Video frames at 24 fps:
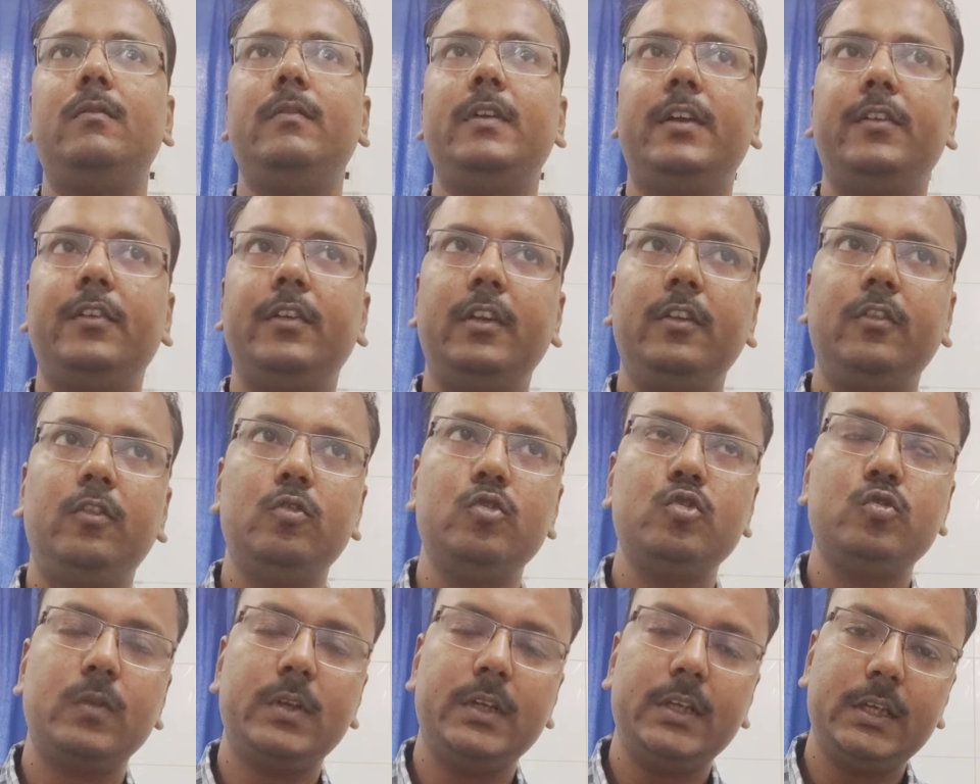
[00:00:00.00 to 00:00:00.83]
Vaccines,
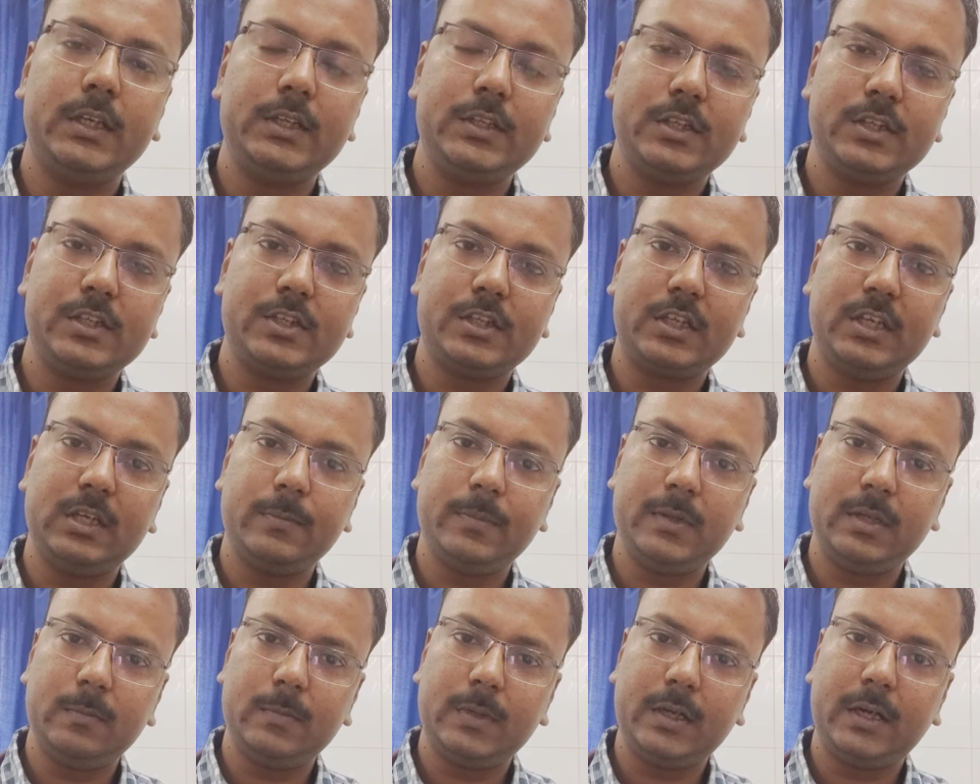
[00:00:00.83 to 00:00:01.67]
usually just
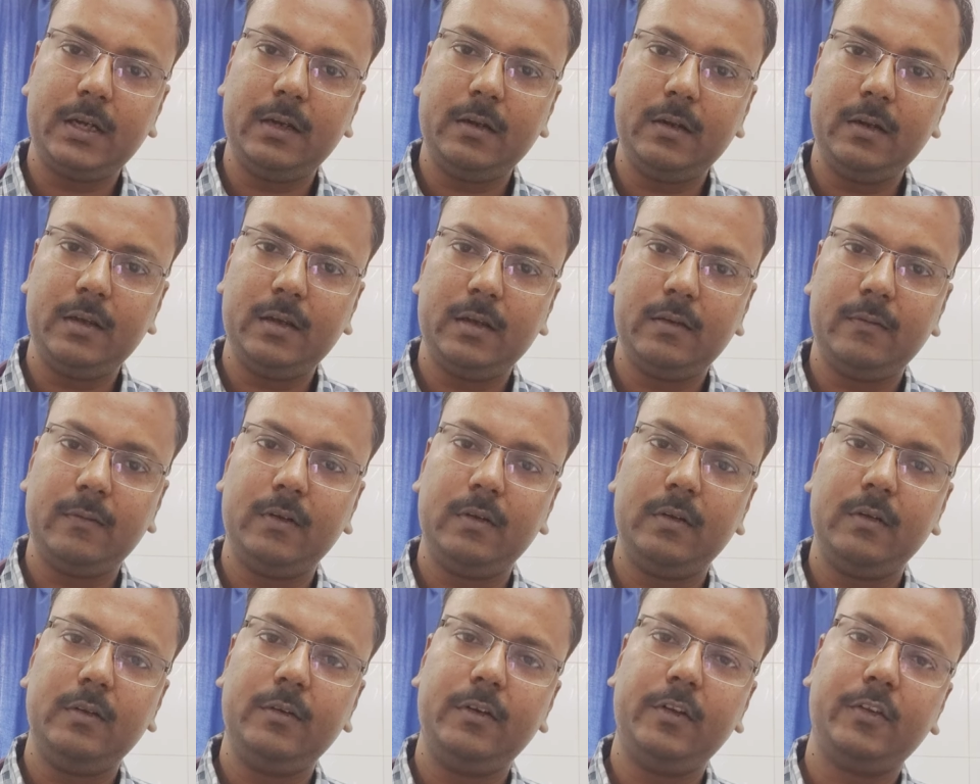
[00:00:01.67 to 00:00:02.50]
keep in mind, I
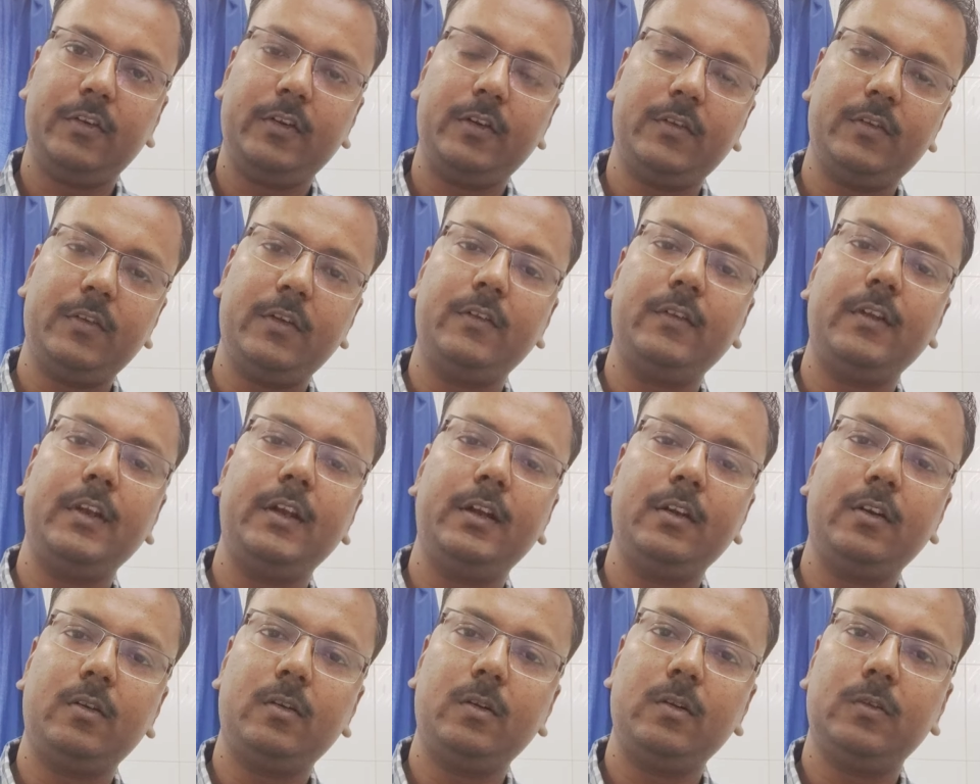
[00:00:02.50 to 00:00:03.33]
will discuss this
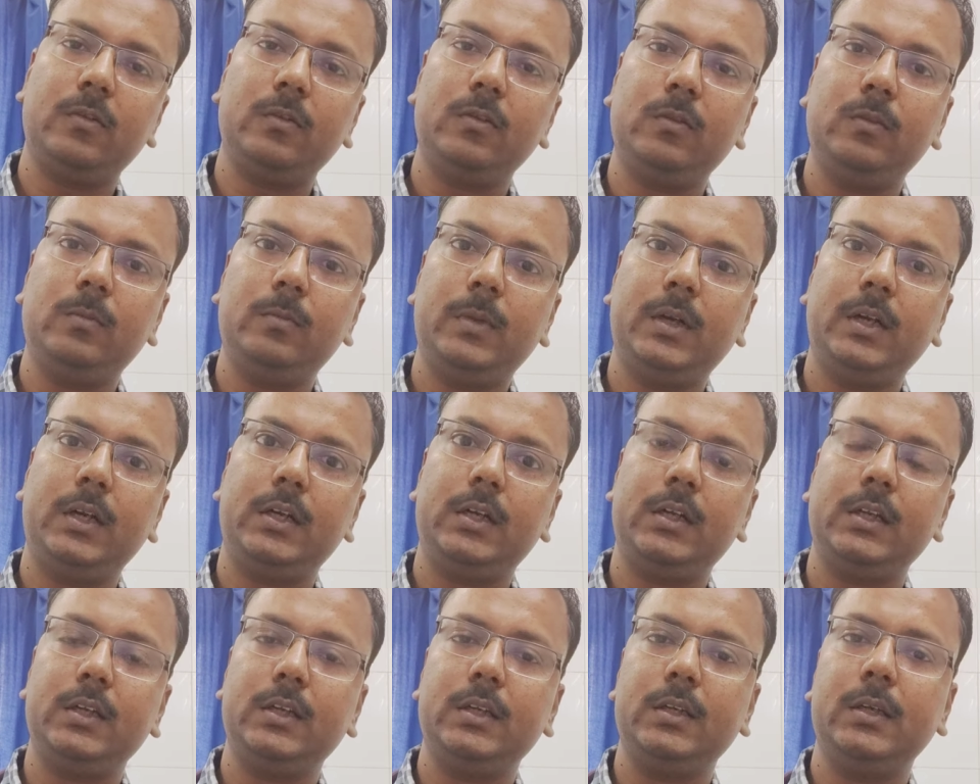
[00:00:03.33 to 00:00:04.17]
later also,
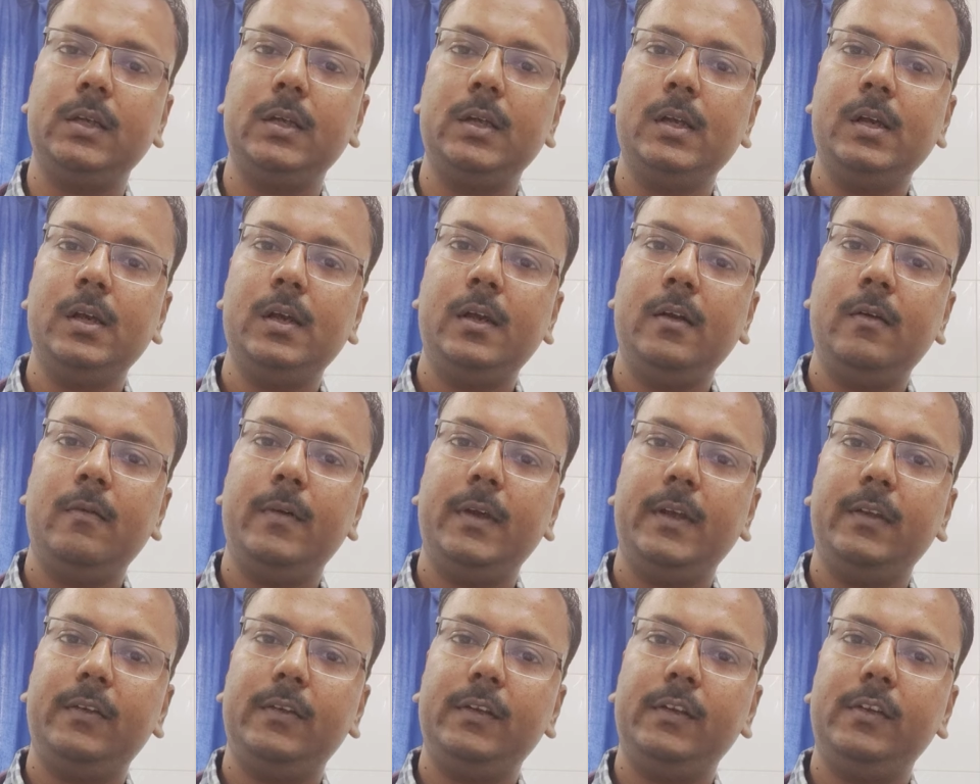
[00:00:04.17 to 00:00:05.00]
but
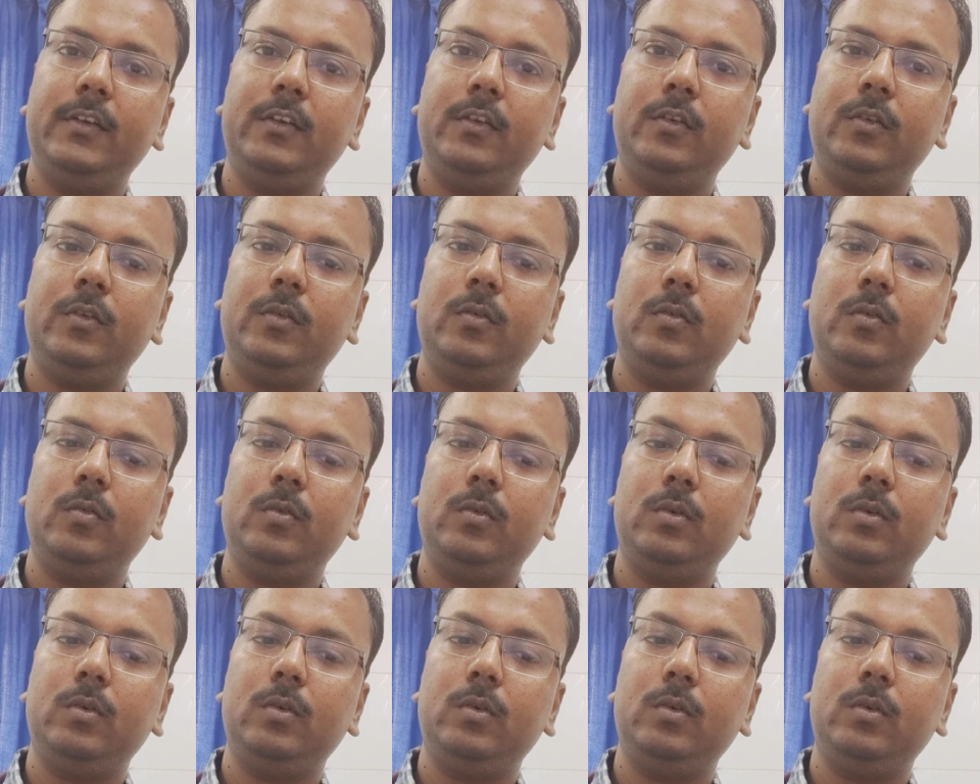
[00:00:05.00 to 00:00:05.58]
vaccines,